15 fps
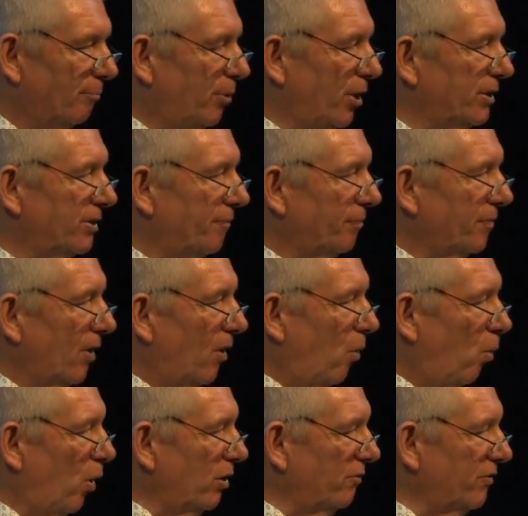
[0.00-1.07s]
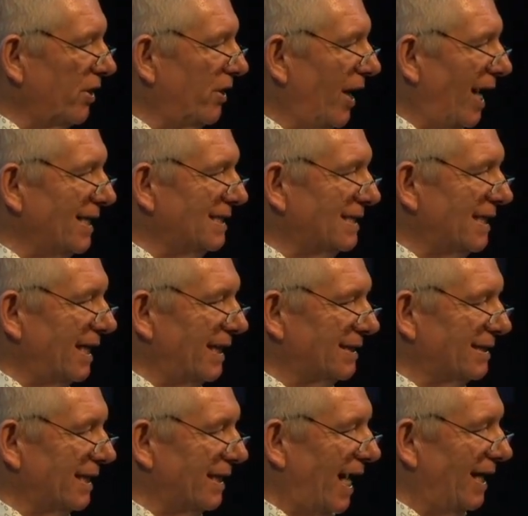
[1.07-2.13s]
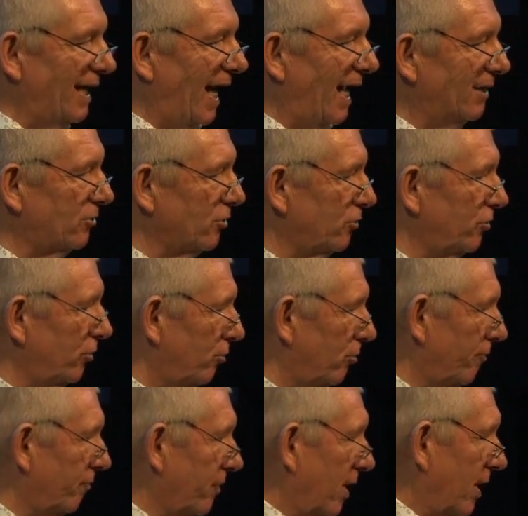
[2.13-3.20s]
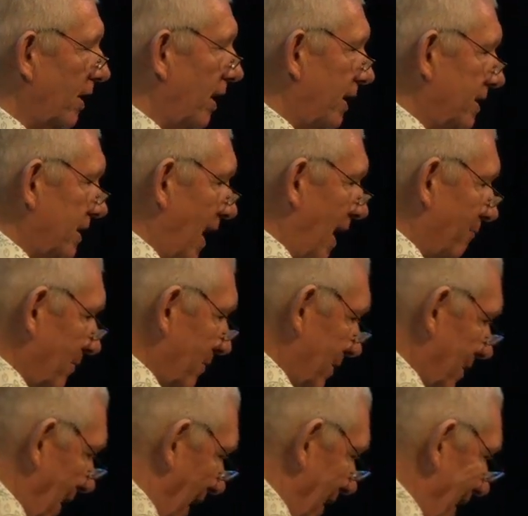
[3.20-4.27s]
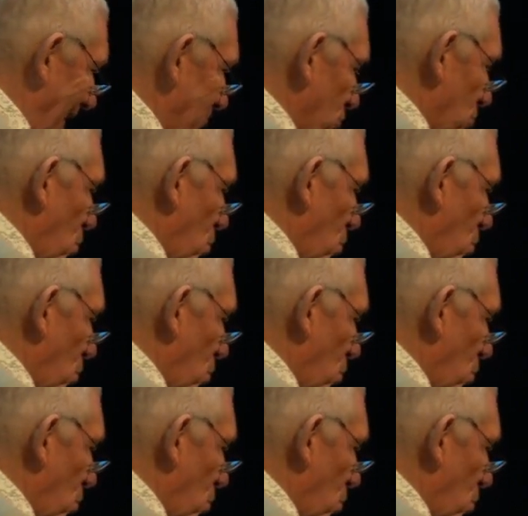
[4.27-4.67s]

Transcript: But one of the nice things that I like to do, I like to